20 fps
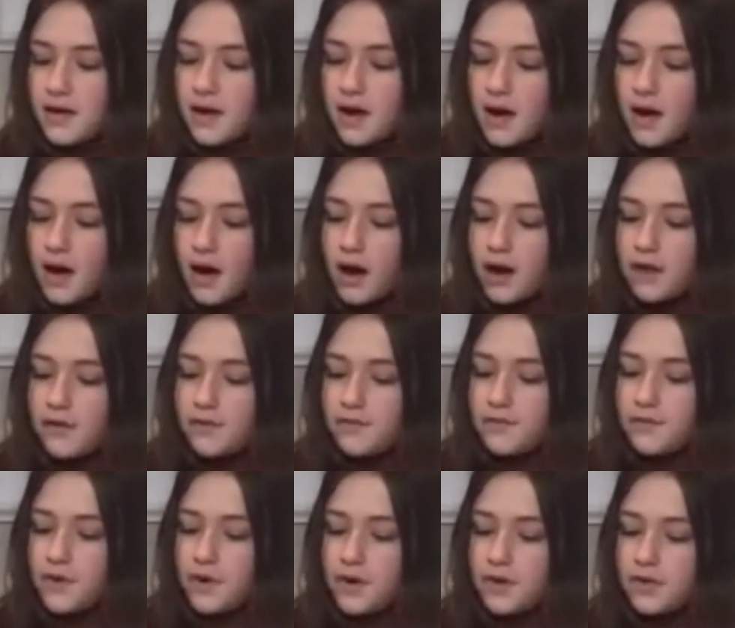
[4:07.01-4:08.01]
our
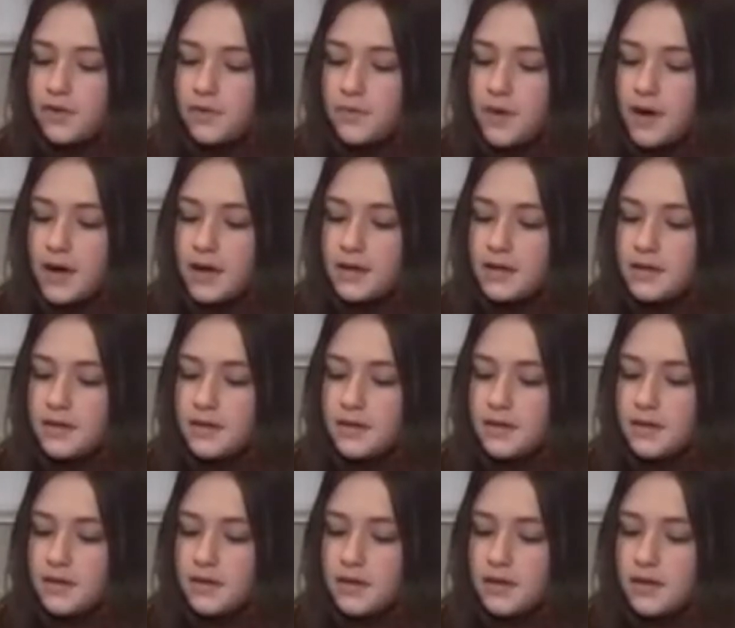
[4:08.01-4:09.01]
4th one,
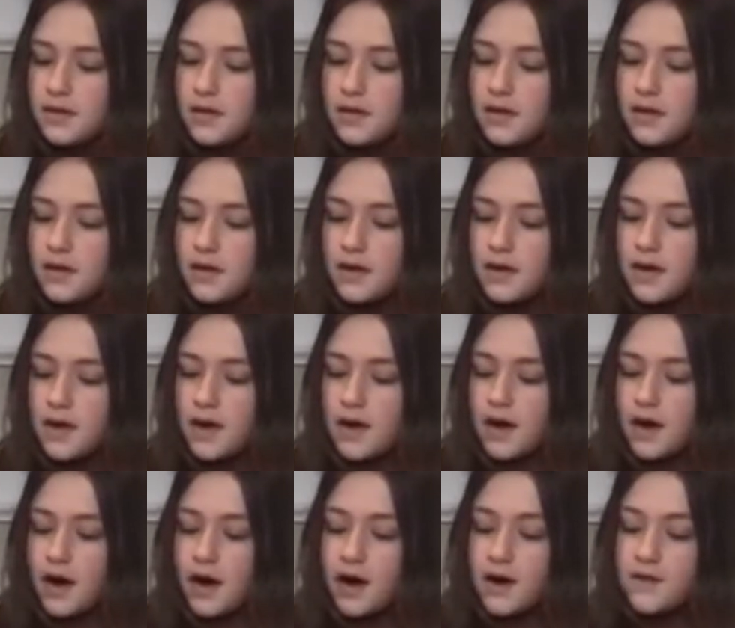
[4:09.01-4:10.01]

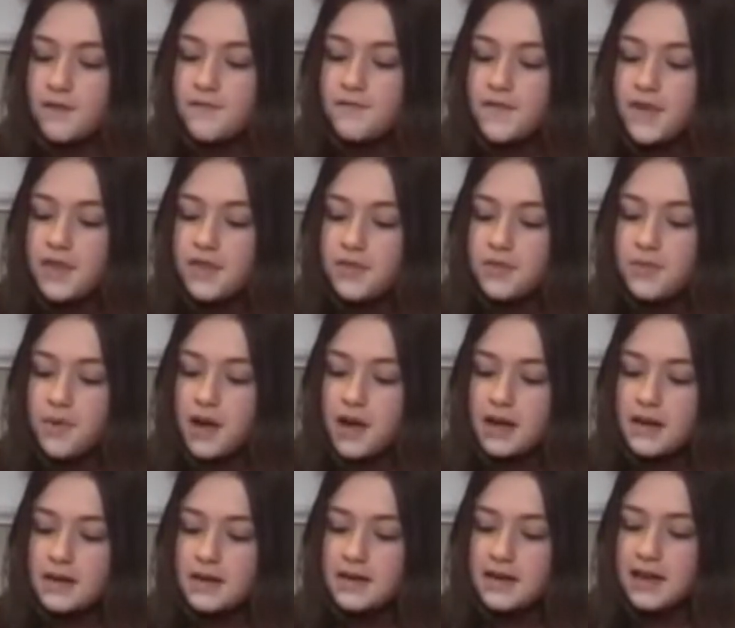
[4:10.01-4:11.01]
our 5th
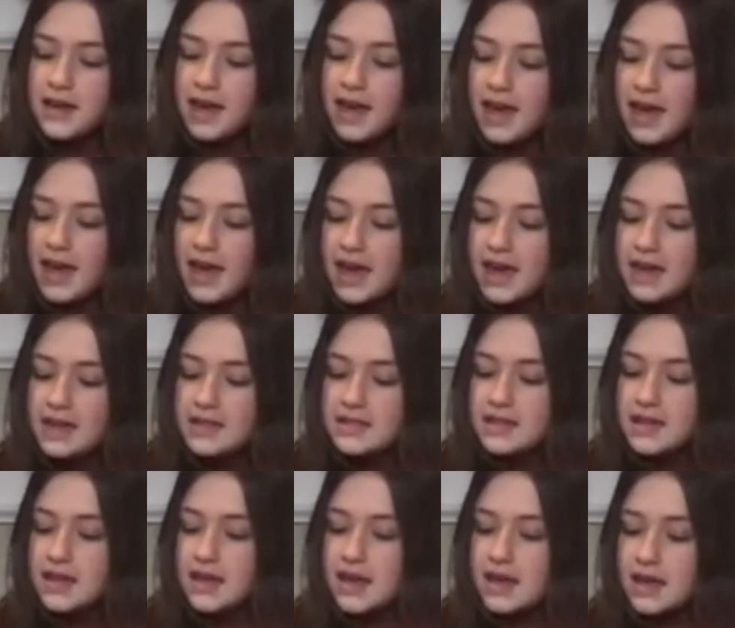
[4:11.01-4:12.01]
one, and
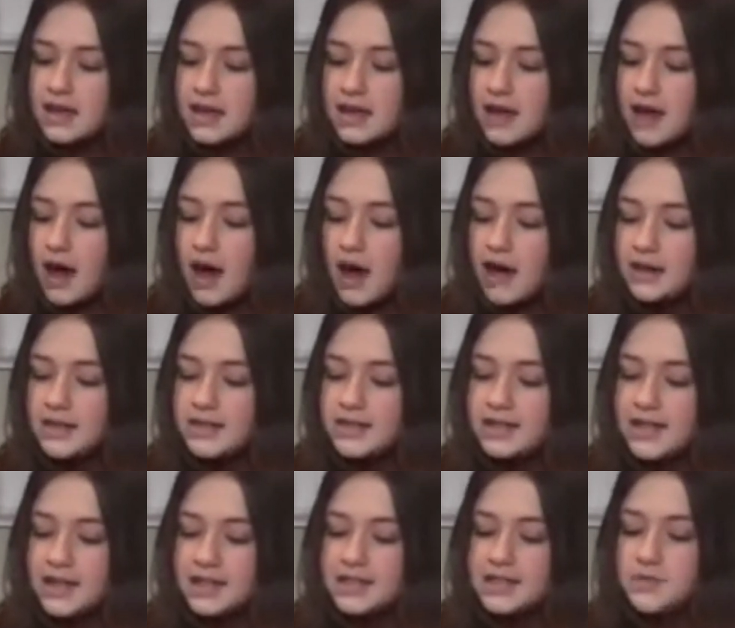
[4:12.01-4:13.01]
our
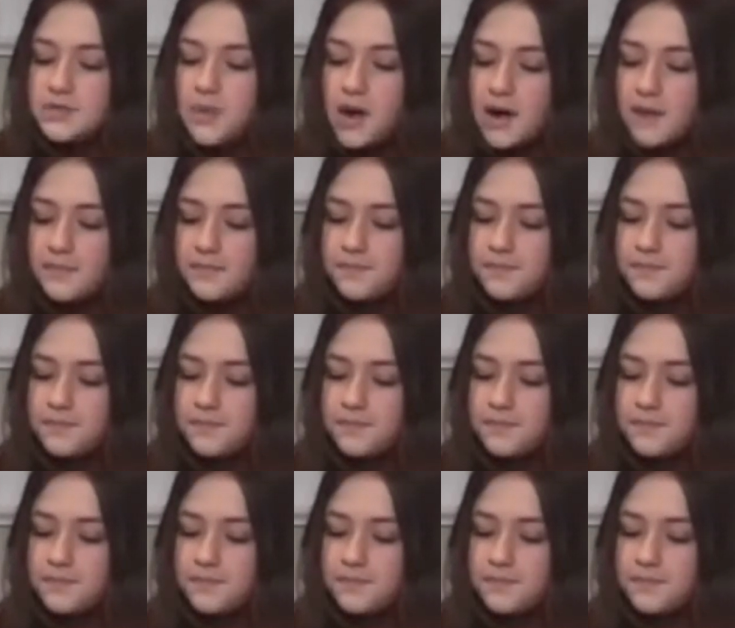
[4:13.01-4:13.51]
6th one.